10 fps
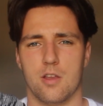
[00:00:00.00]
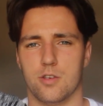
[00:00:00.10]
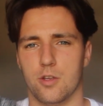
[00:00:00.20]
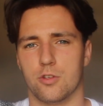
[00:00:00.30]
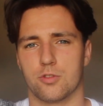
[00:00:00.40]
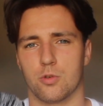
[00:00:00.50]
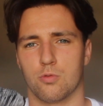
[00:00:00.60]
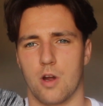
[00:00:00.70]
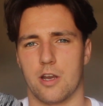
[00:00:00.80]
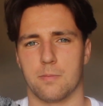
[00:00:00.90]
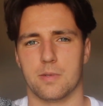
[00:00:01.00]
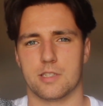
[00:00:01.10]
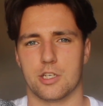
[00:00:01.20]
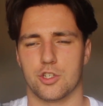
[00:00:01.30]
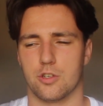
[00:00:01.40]
neutral running
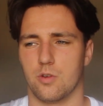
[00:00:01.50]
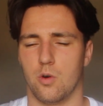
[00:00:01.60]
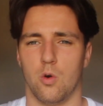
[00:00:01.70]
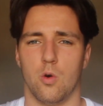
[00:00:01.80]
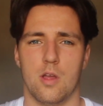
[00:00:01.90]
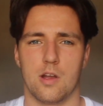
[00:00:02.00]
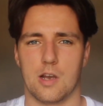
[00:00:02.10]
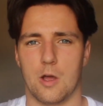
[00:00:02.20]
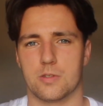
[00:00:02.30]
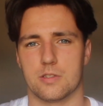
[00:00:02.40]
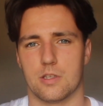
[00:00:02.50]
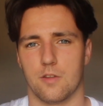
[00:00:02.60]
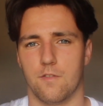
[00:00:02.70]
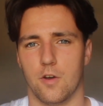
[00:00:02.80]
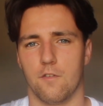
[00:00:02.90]
position or closer to the
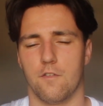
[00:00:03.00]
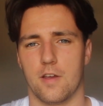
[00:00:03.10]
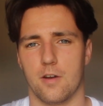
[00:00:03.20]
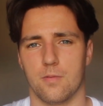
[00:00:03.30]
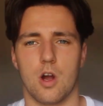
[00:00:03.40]
foot feel.